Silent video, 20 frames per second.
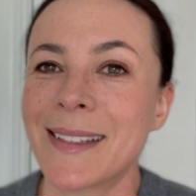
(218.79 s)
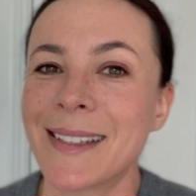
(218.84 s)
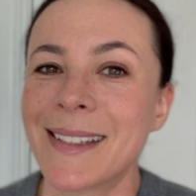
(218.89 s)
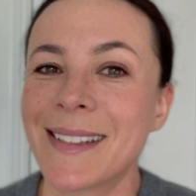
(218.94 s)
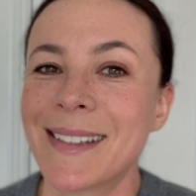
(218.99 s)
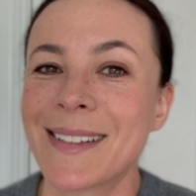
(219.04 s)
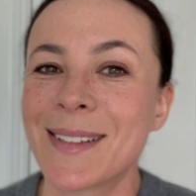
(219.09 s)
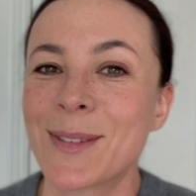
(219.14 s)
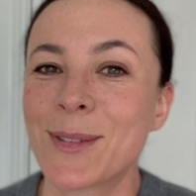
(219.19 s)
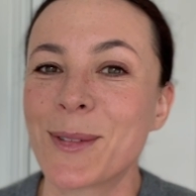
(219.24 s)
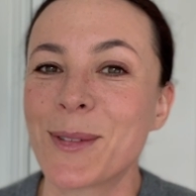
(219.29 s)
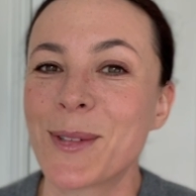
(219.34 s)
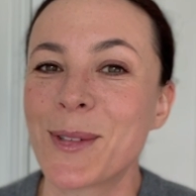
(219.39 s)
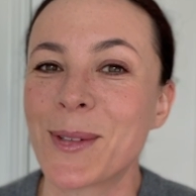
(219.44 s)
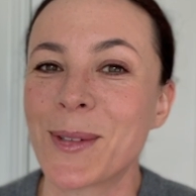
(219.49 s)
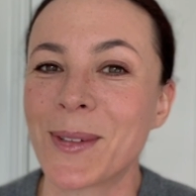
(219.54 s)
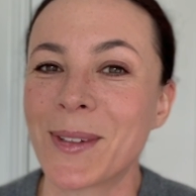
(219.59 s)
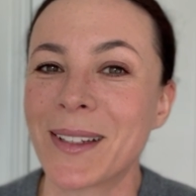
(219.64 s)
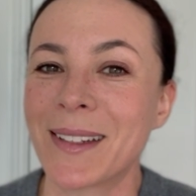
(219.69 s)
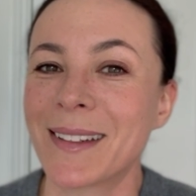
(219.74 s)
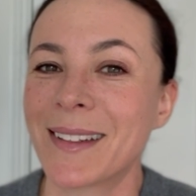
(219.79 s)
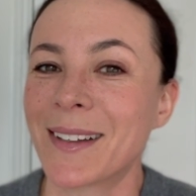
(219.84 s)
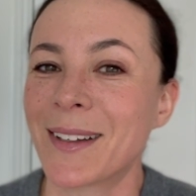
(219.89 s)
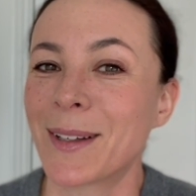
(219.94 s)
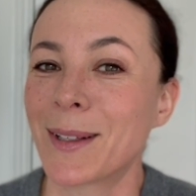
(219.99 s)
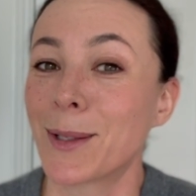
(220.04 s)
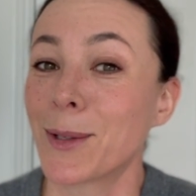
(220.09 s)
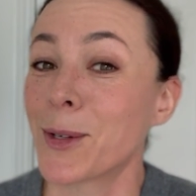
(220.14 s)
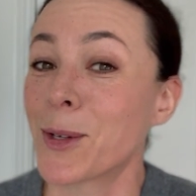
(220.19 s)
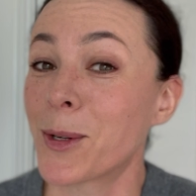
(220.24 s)
is to join
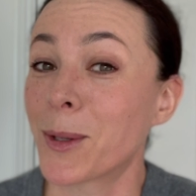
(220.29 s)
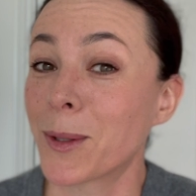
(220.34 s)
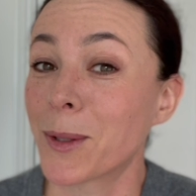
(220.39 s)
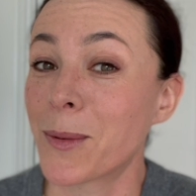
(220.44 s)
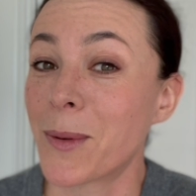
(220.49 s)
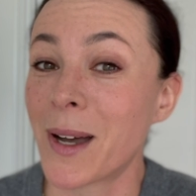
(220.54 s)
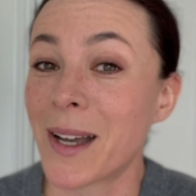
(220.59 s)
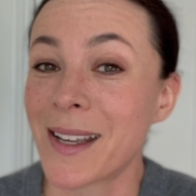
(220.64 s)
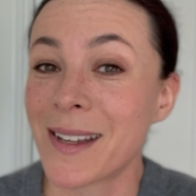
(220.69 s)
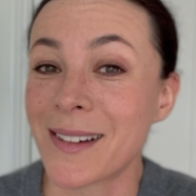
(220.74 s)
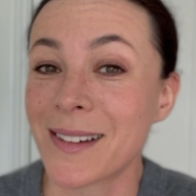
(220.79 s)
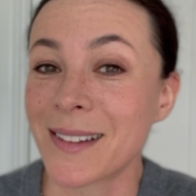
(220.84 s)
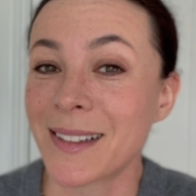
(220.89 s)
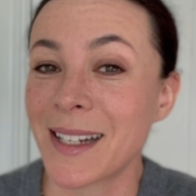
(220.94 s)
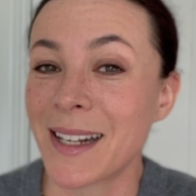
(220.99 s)
a local choir